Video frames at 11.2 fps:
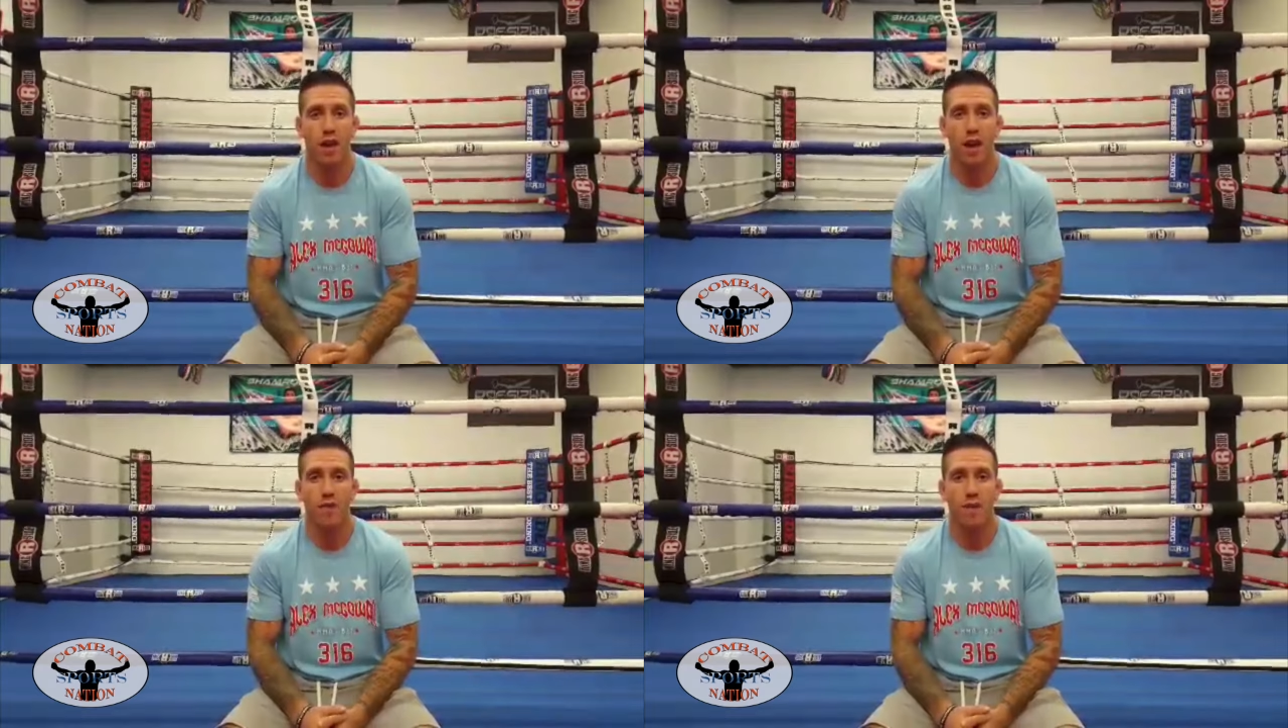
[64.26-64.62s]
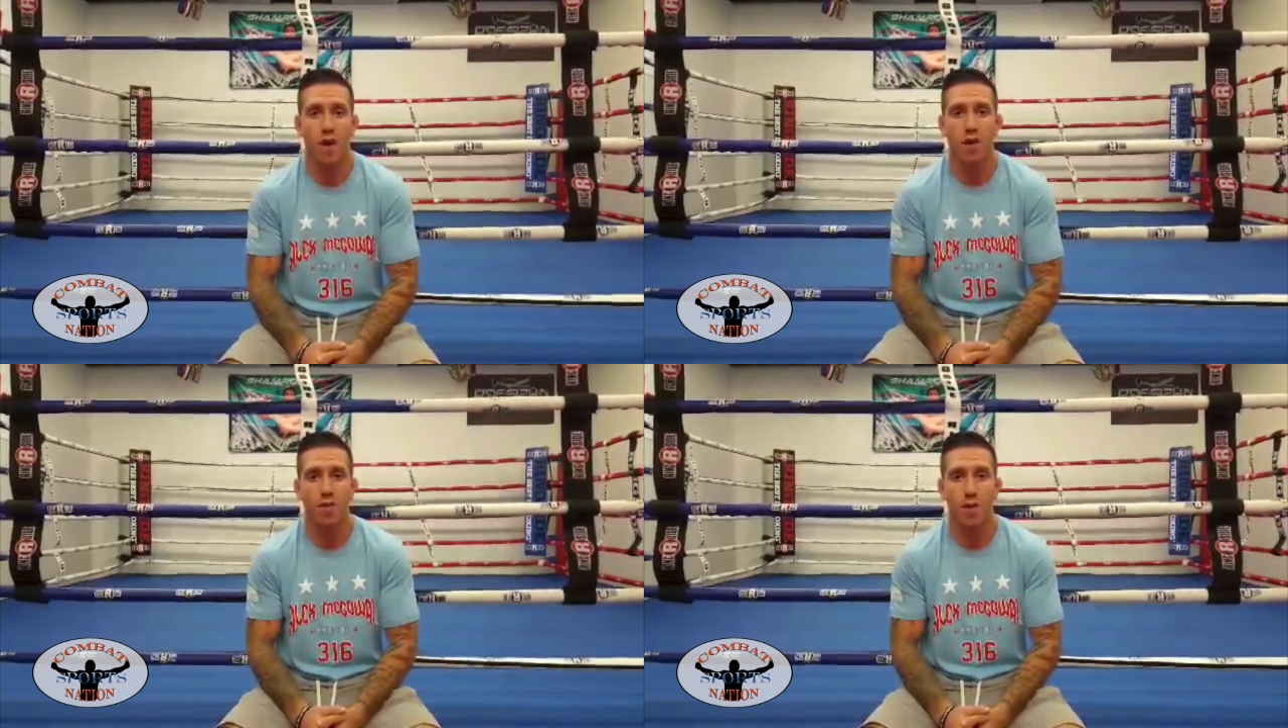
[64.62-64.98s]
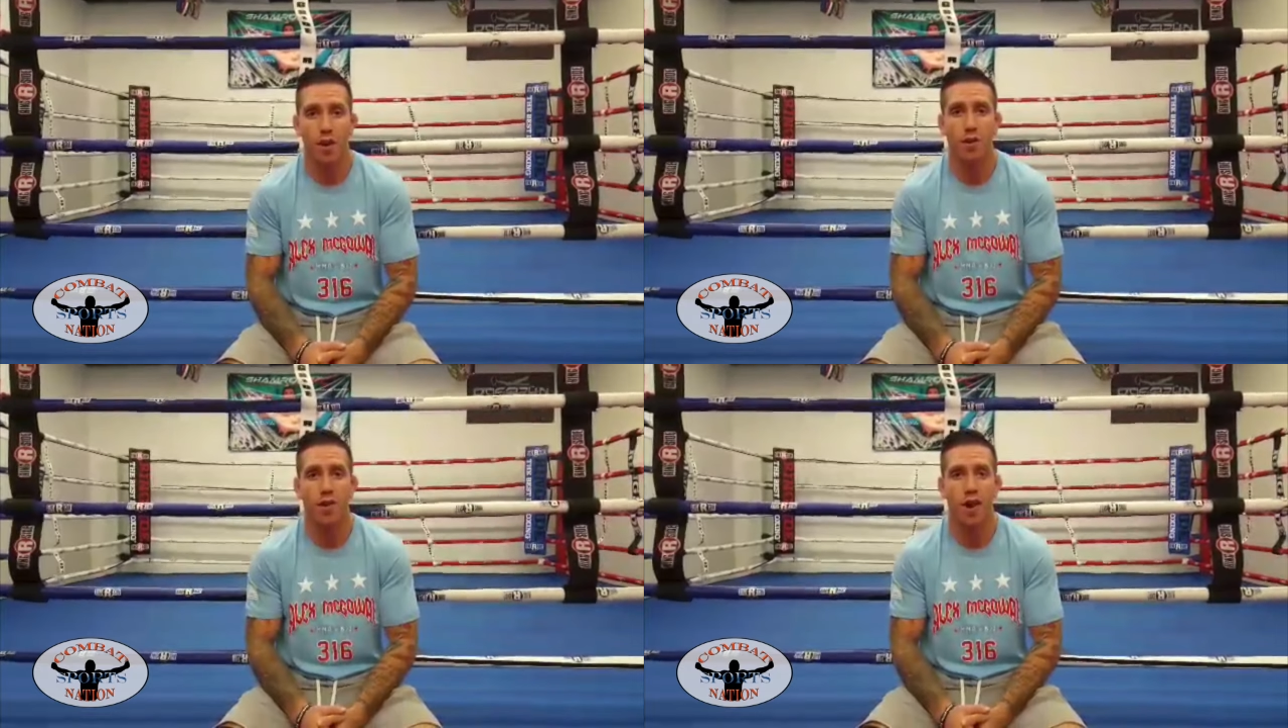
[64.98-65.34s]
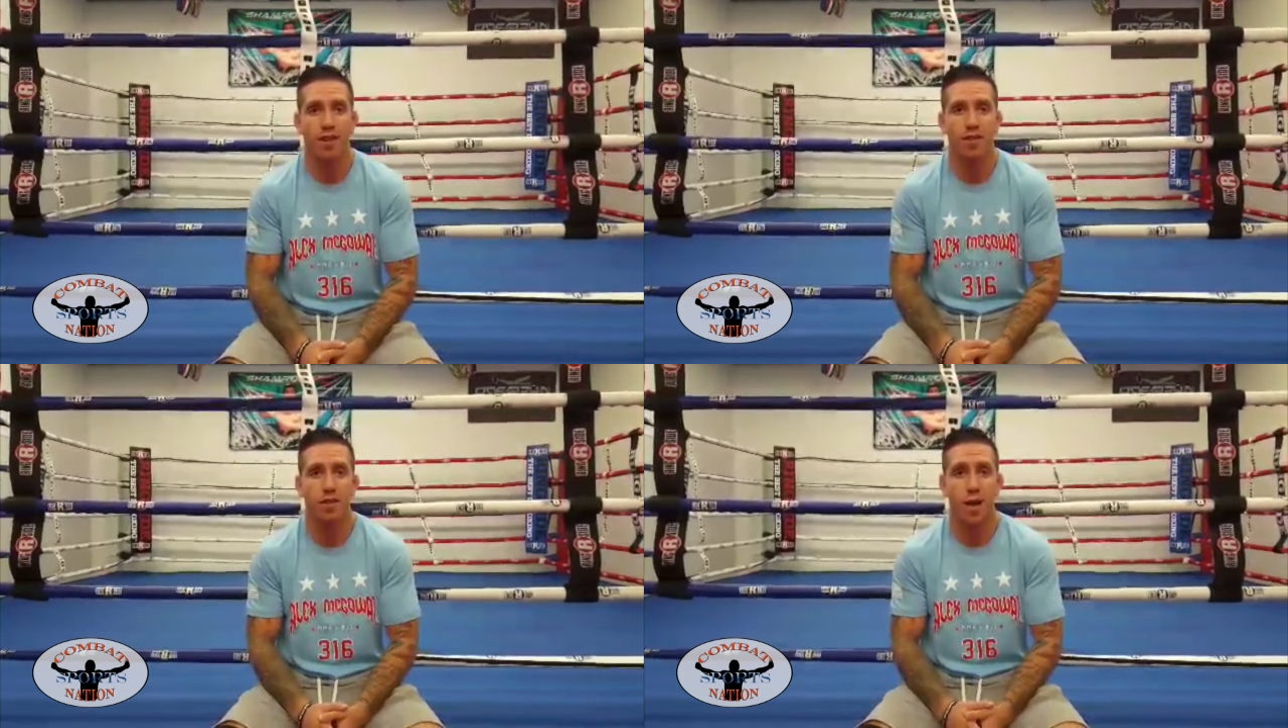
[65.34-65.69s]
uh, fought a very
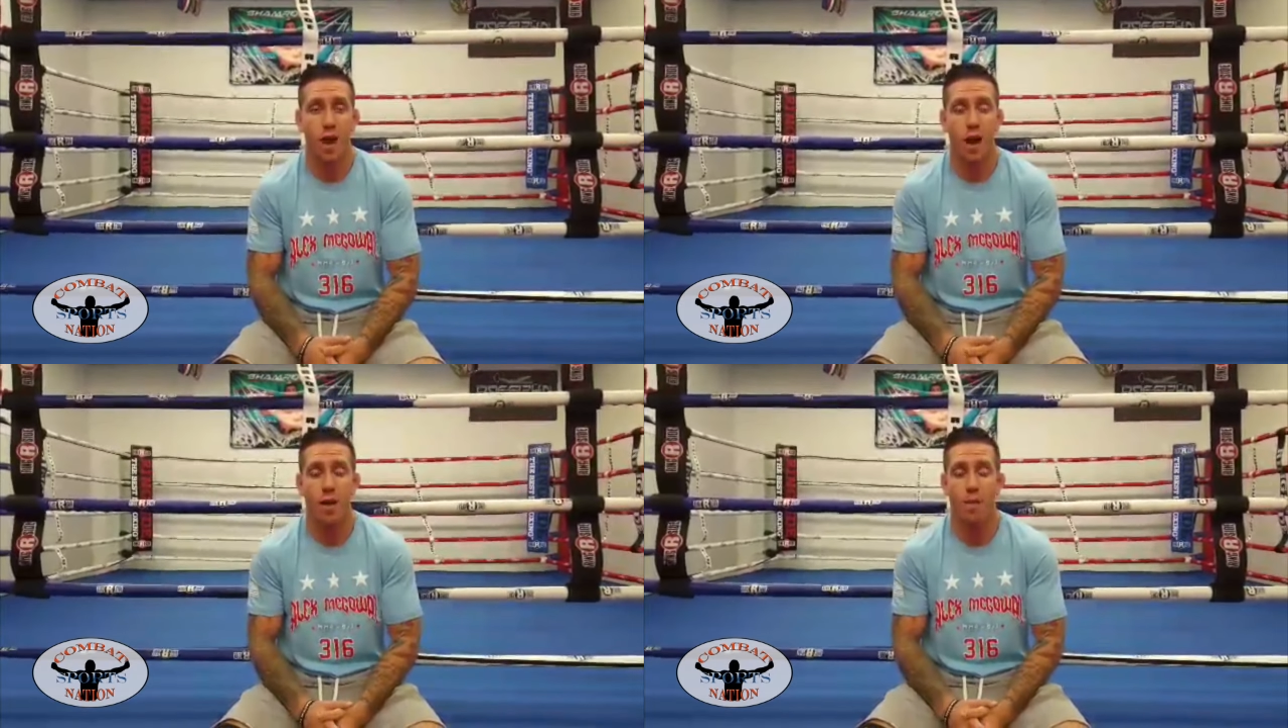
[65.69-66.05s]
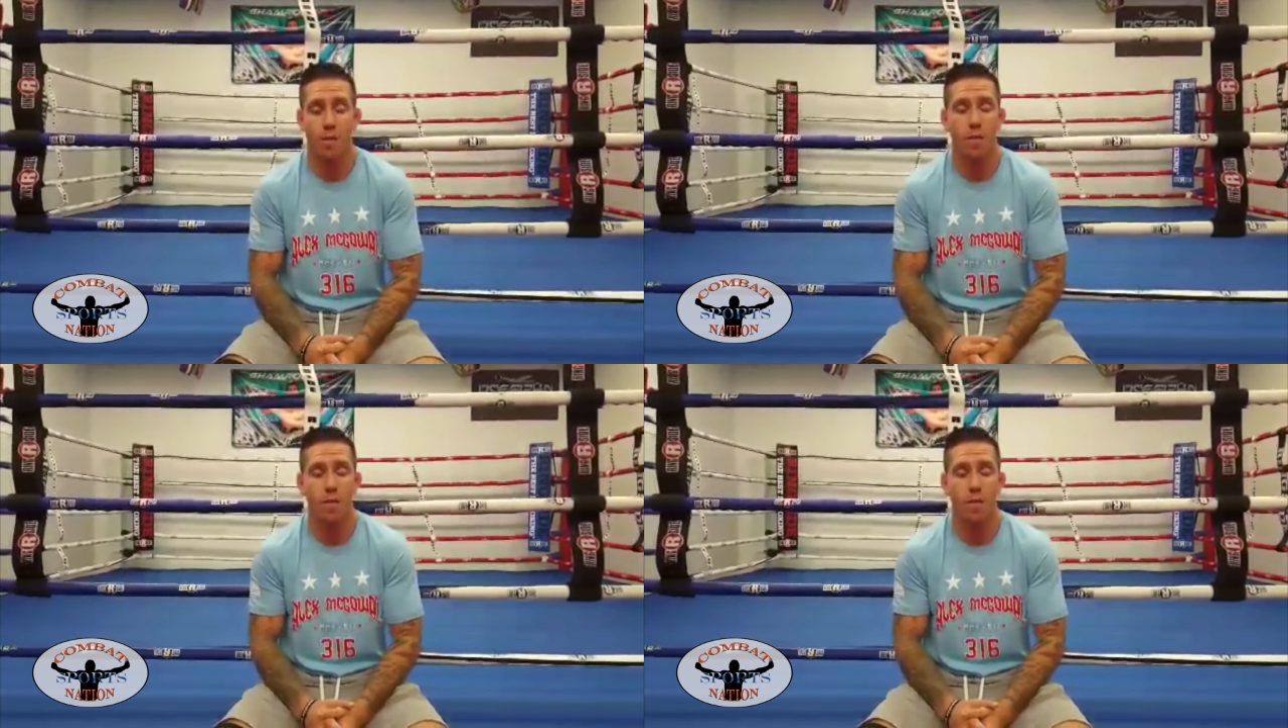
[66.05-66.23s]
ex, um,